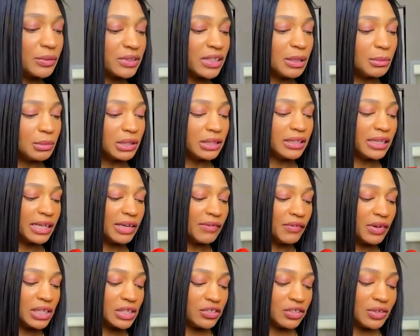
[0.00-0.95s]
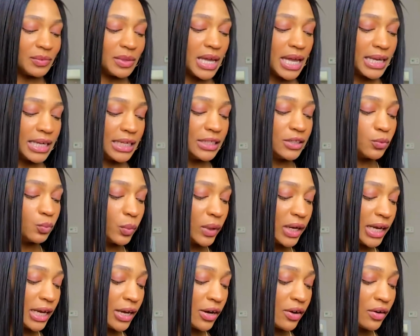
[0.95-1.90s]
I was able to take advantage of that as
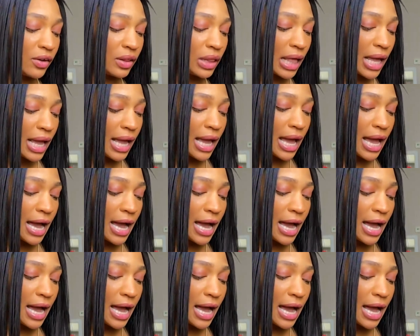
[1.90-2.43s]
well.